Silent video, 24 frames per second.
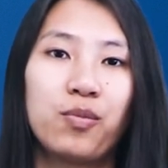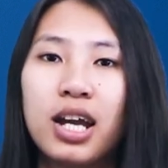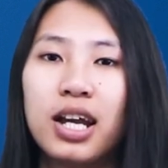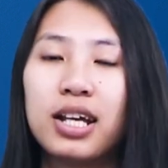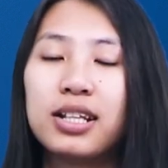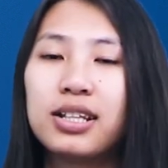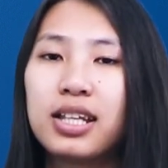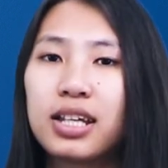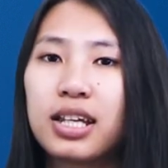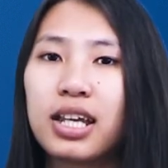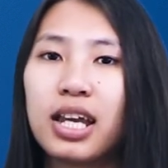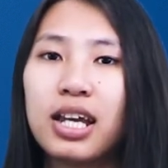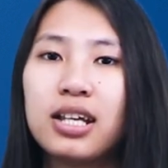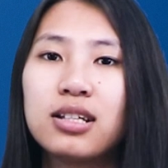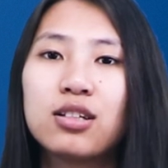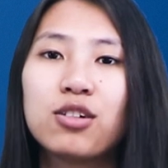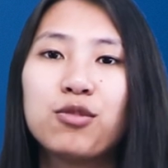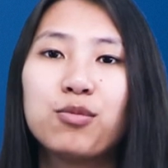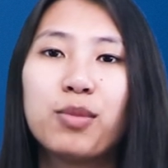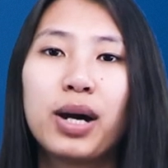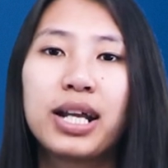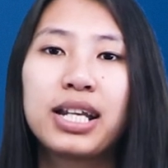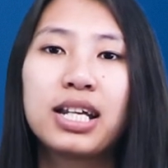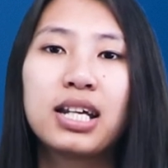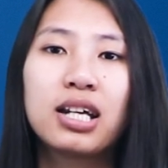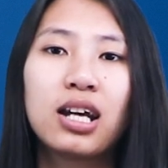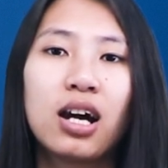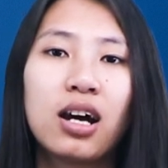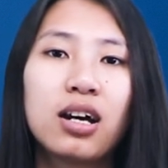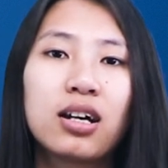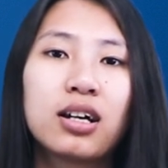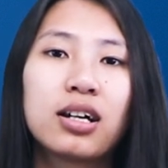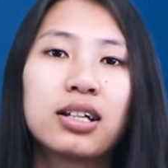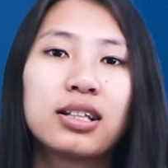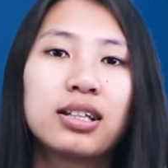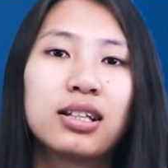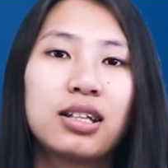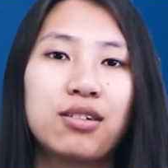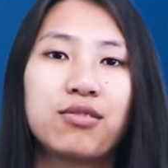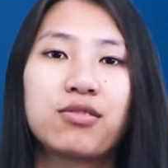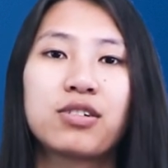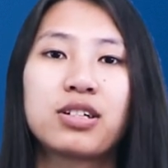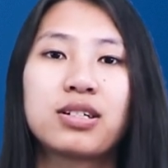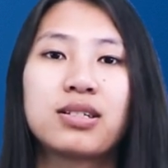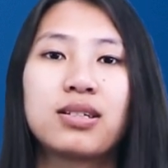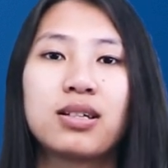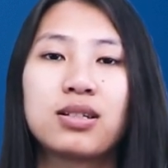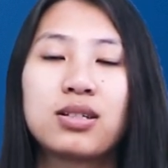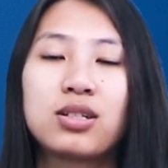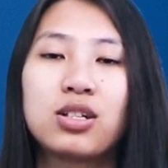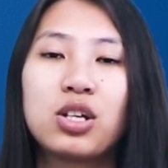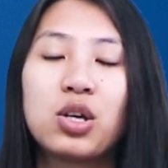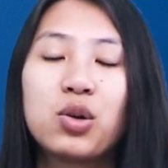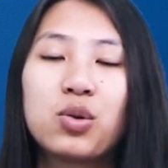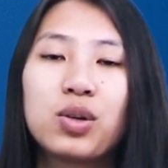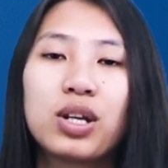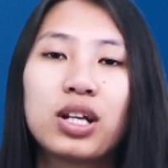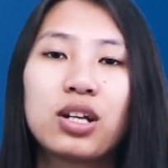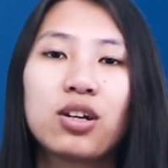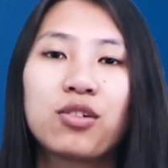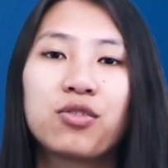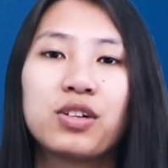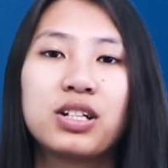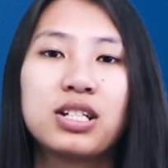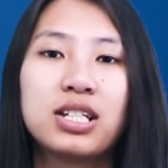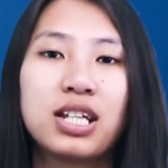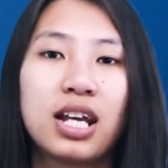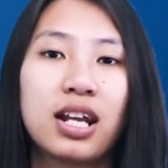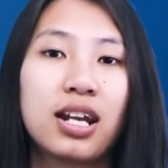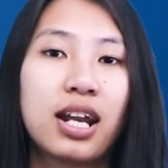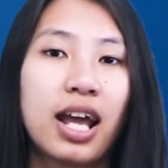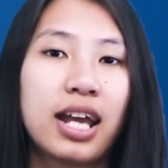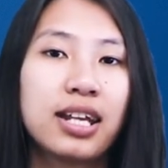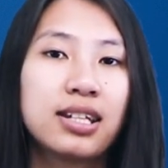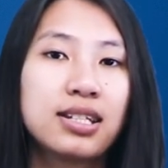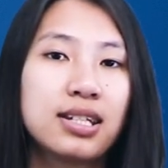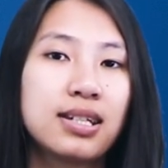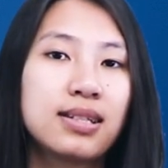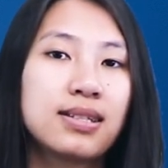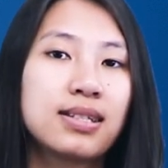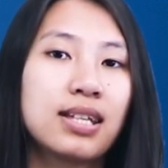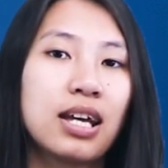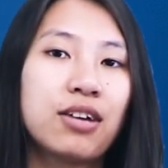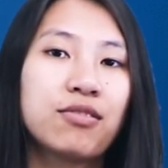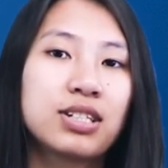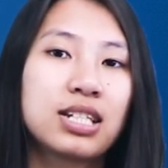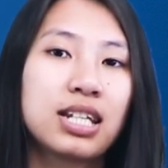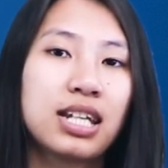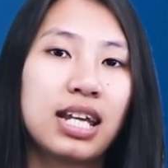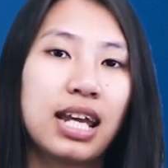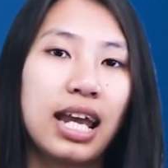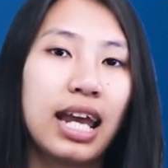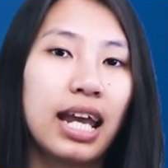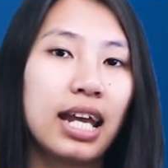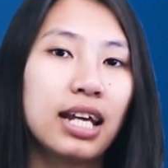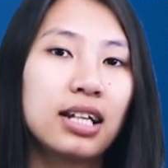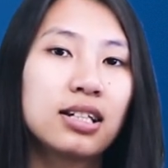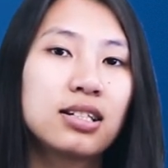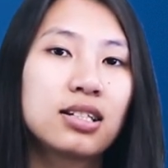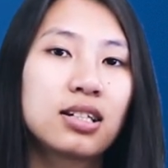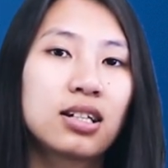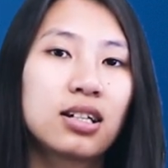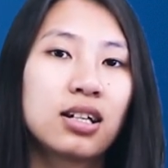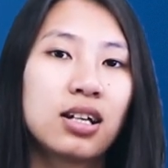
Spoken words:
In the case of Manika Gandhi versus Union of India 1978,